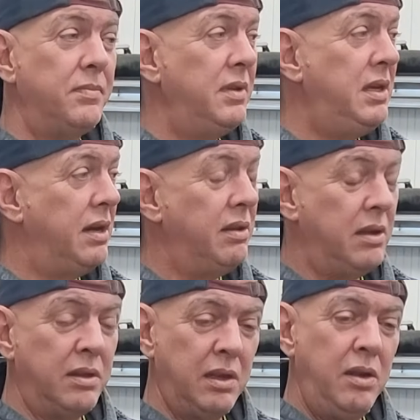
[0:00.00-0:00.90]

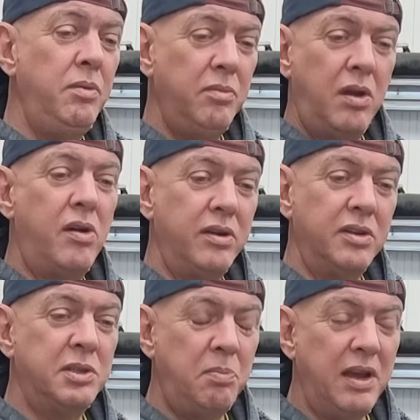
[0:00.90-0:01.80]
the loom kind
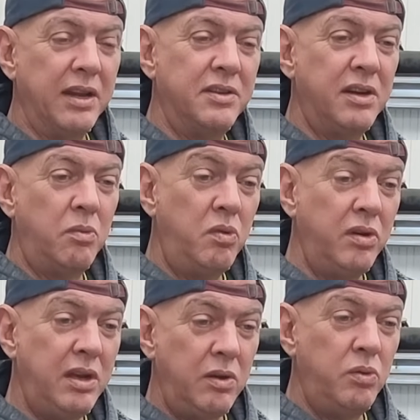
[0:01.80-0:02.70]
of splits, and I
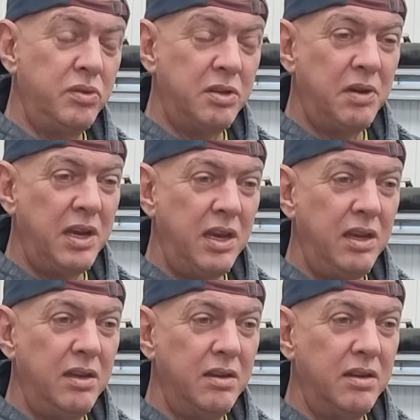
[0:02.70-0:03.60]
want it all to
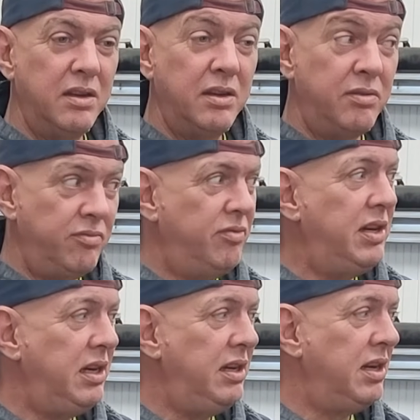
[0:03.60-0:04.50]
be
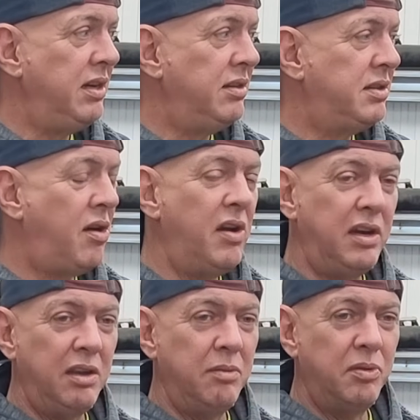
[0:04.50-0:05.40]
really neat and
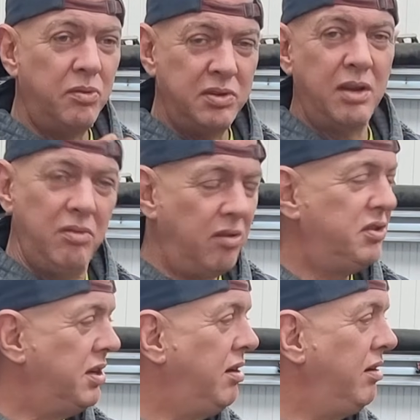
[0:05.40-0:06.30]
tidy, but also
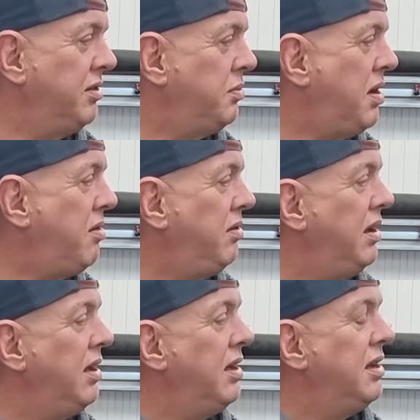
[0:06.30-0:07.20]
logical as well.
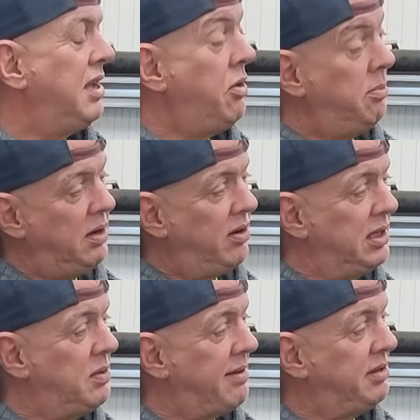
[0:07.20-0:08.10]
It would be
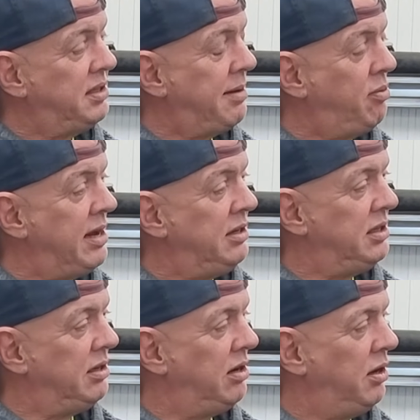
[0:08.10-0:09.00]
nice to have a separate
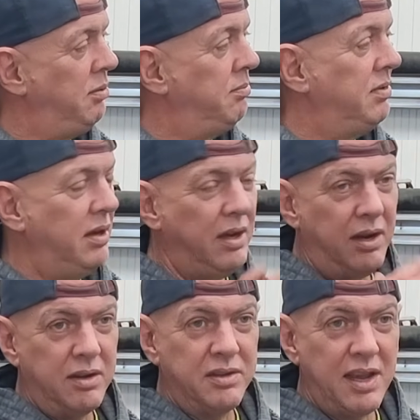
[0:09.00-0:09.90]
engine loom
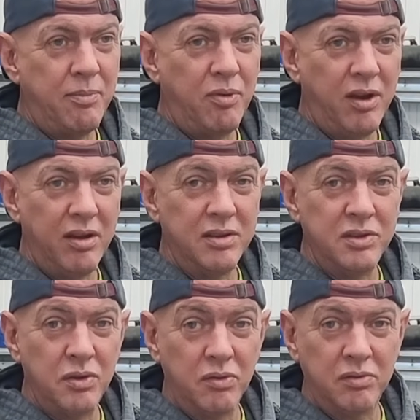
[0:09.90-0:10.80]
and a separate
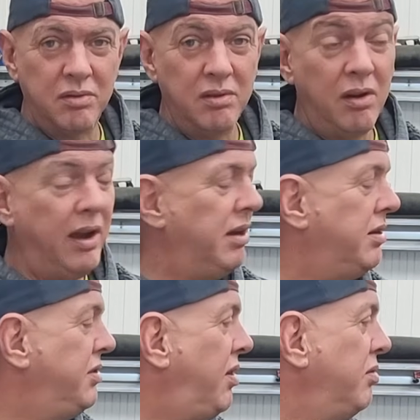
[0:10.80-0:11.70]
sort of lighting
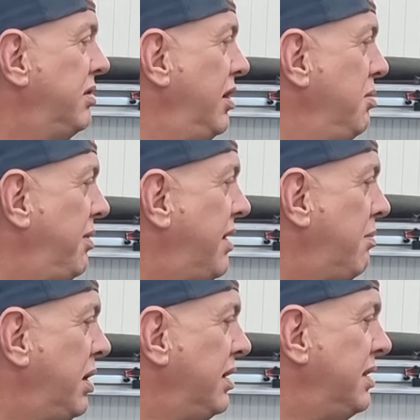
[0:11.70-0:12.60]
controls loom, if
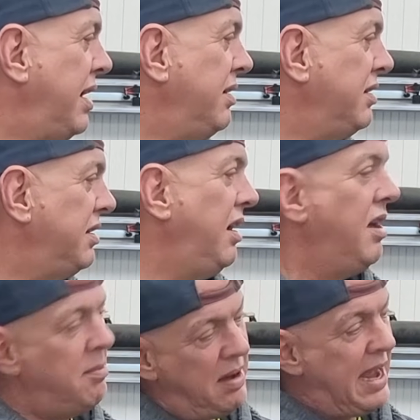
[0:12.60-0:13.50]
that makes sense.
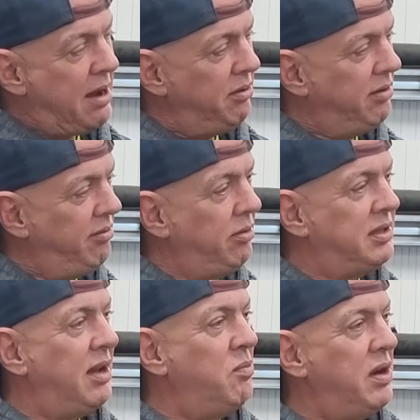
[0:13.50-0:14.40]
But how you
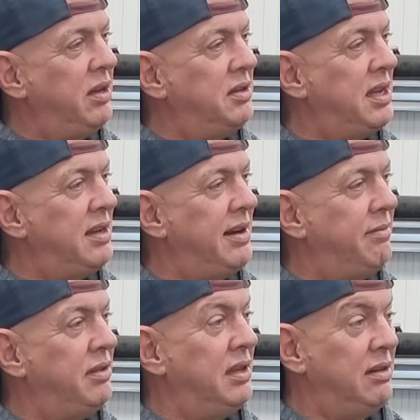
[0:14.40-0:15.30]
route it and where you send
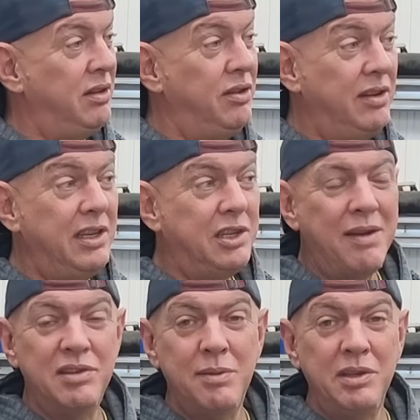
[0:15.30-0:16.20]
everything, you need to
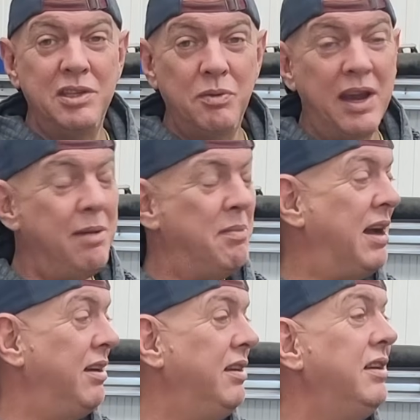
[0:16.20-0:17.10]
have something to aim
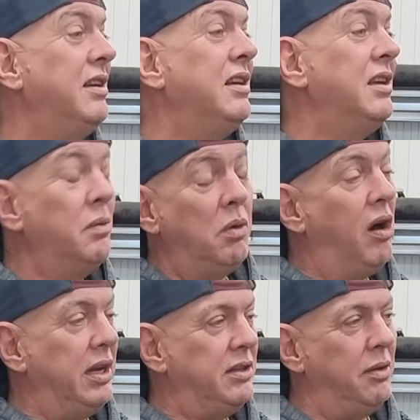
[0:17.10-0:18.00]
at. Well,
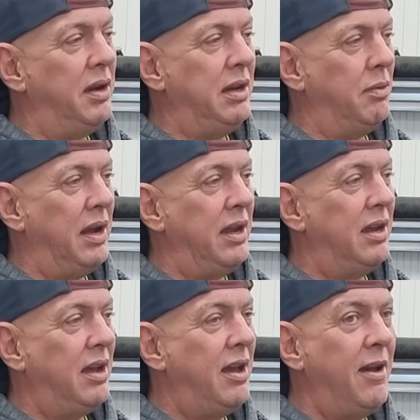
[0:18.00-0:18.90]
I do anyway.
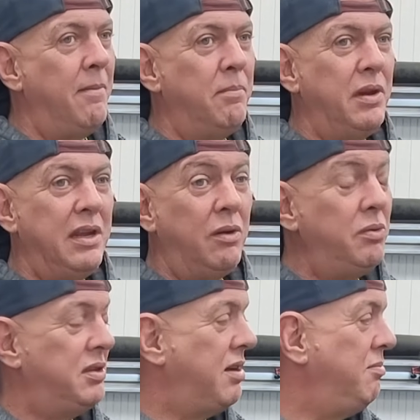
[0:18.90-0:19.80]
But it
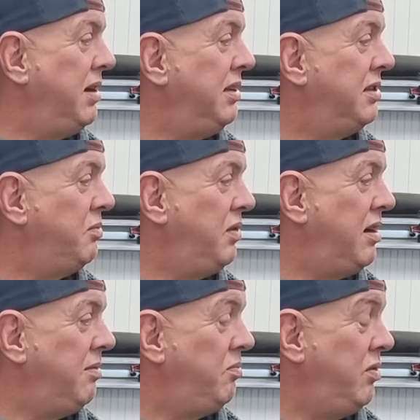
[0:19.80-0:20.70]
also means that
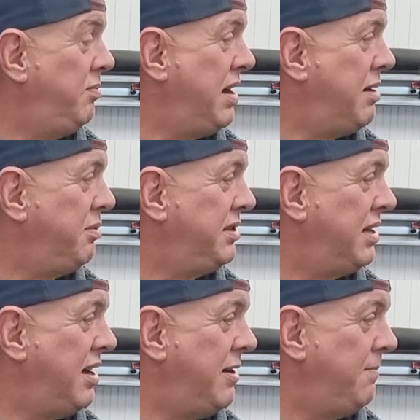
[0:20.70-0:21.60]
we'll be able
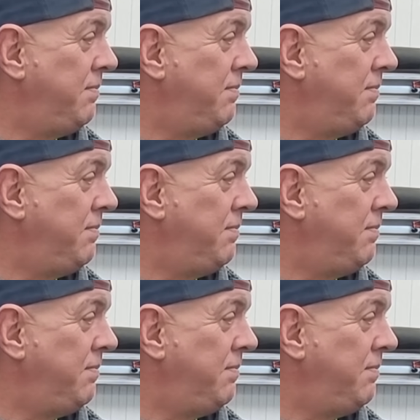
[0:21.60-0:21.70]
to,